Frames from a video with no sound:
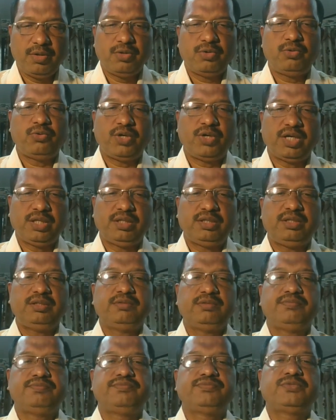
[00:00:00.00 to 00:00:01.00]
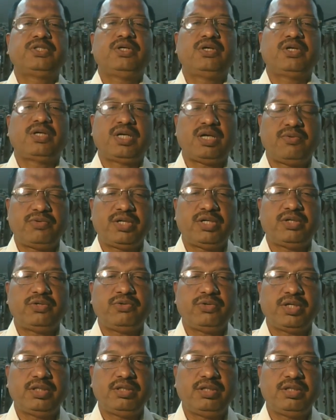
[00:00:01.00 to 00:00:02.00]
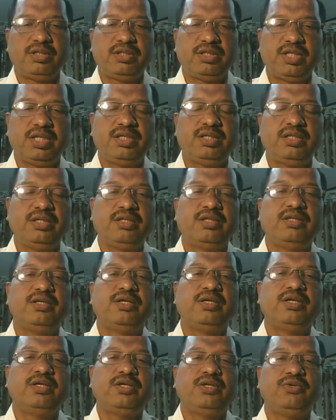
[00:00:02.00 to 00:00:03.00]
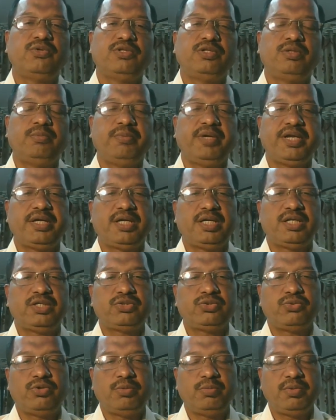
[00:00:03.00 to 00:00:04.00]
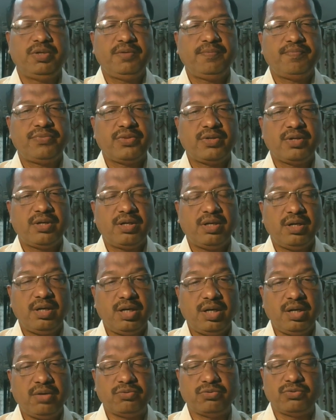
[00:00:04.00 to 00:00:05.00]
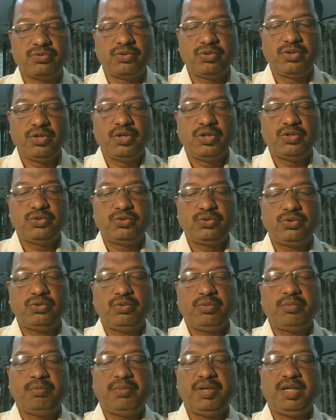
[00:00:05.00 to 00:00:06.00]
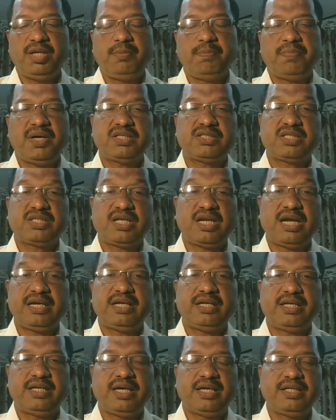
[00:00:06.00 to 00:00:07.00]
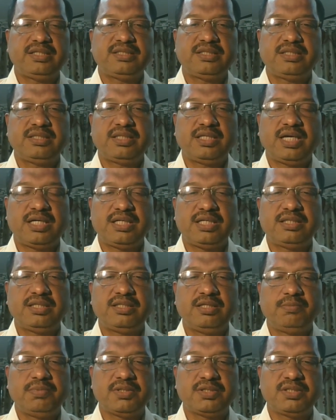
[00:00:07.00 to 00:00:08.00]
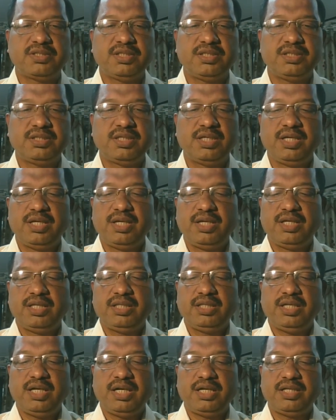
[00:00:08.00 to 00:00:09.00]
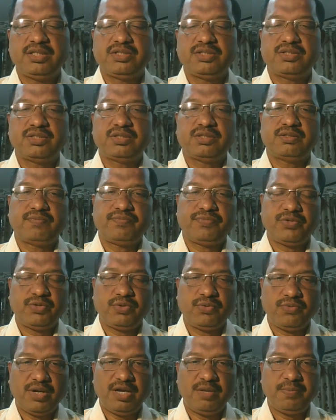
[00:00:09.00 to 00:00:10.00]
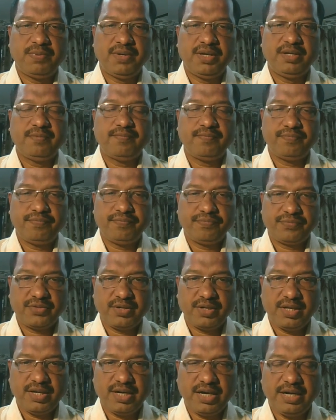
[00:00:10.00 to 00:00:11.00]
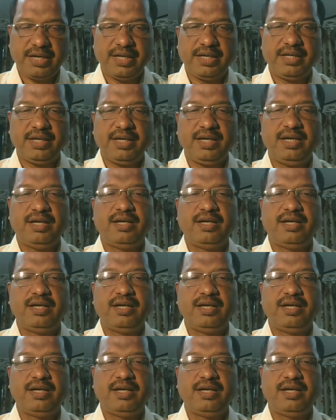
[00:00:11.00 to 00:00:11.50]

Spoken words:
together or counted together, then your the merit list will be out. So very first criteria is 33%, that is qualifying criteria,